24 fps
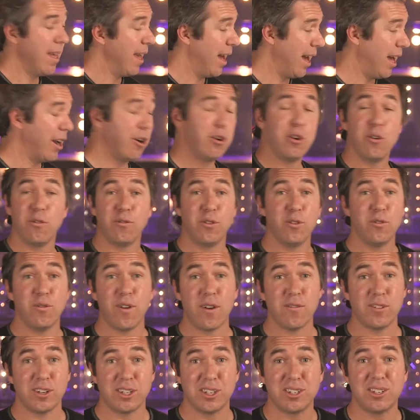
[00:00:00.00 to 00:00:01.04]
I don't know if you've
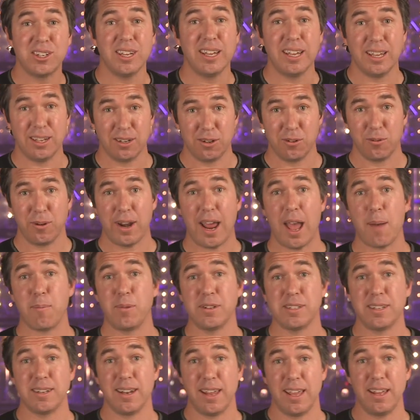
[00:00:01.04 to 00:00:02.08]
ever seen what
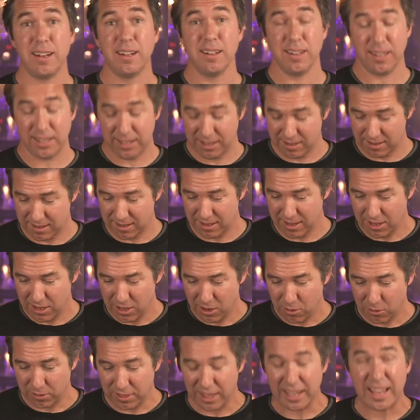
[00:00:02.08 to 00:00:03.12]
happens in Italy
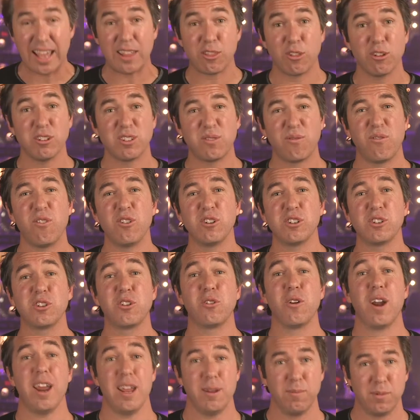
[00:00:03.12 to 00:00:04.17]
when they get those first
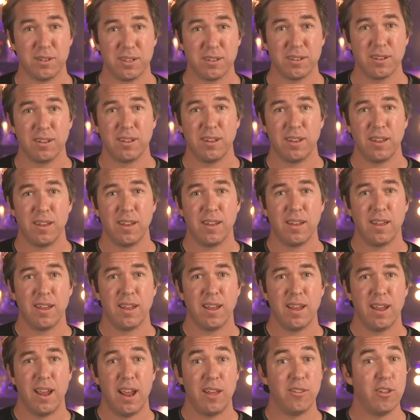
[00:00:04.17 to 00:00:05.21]
grapes.
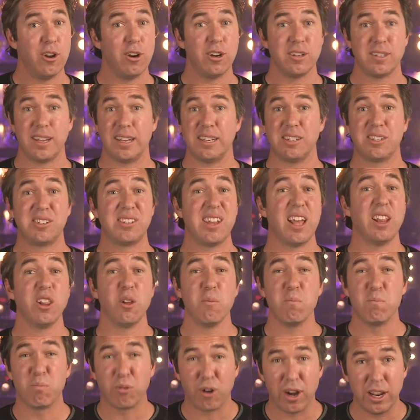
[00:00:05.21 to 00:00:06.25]
And there is a
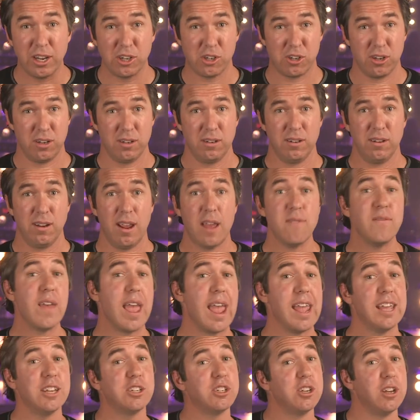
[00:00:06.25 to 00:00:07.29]
celebration. In the
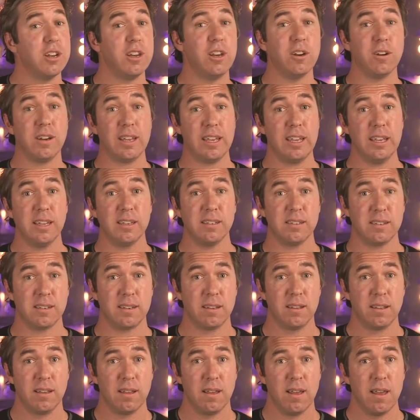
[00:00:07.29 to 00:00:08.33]
ancient Near
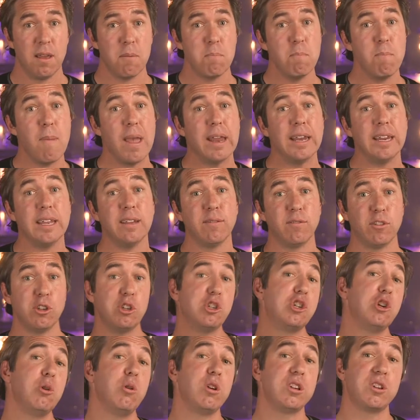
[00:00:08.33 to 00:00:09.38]
East, many of the
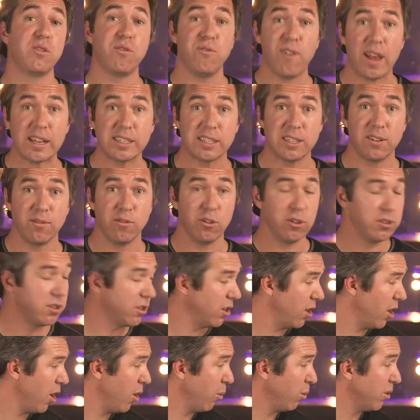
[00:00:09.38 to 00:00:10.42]
Jewish festivals
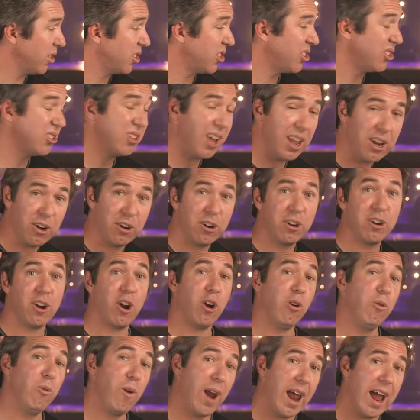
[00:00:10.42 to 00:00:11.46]
were centered
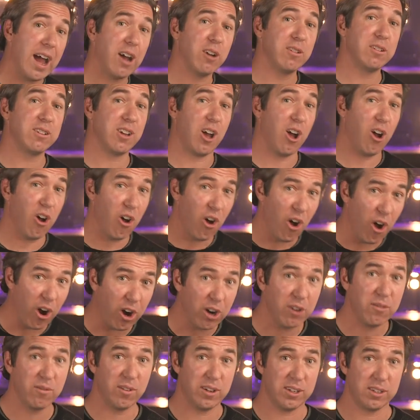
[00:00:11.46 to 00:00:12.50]
around a
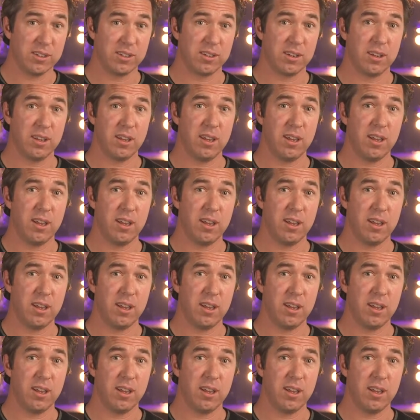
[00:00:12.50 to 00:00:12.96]
harvest.